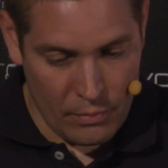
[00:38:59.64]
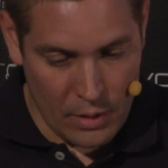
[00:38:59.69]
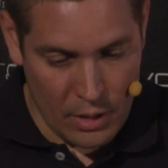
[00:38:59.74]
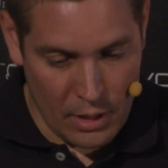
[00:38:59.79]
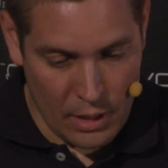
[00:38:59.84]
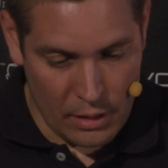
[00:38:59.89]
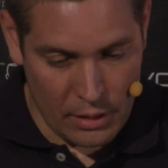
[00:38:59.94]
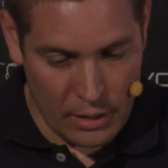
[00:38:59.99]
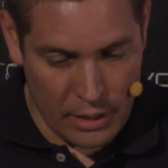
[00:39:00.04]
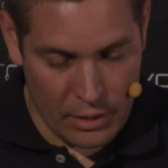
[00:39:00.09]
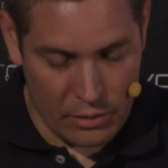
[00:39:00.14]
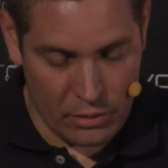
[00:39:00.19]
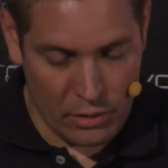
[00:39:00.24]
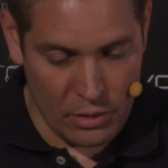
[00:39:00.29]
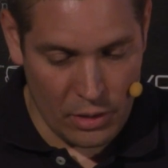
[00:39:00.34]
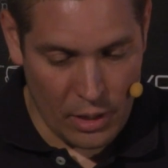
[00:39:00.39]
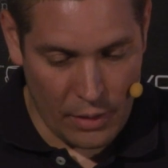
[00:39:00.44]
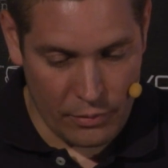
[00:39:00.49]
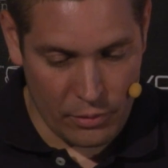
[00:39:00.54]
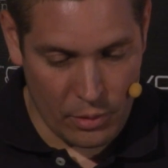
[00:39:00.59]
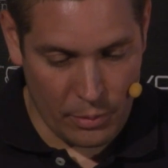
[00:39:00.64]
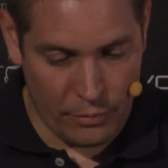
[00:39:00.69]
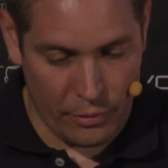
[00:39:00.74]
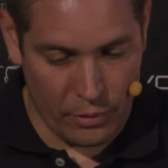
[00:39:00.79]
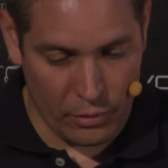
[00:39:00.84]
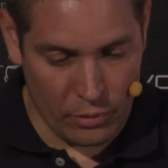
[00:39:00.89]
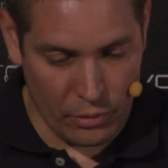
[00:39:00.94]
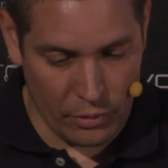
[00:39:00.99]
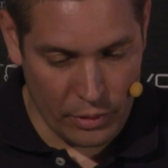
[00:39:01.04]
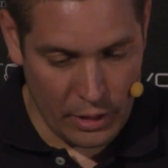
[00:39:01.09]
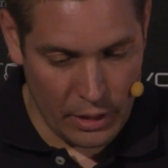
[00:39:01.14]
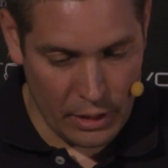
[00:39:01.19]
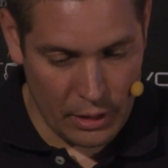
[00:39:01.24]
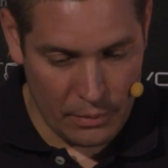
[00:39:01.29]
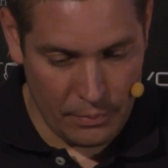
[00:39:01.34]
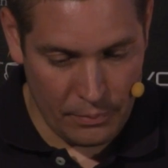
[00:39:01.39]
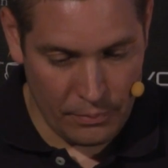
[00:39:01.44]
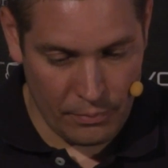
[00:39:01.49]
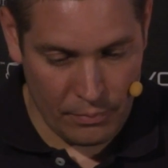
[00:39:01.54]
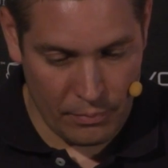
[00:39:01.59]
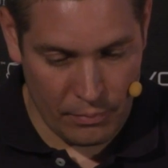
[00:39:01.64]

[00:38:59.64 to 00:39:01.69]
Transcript: And there's the JavaScript vertical here.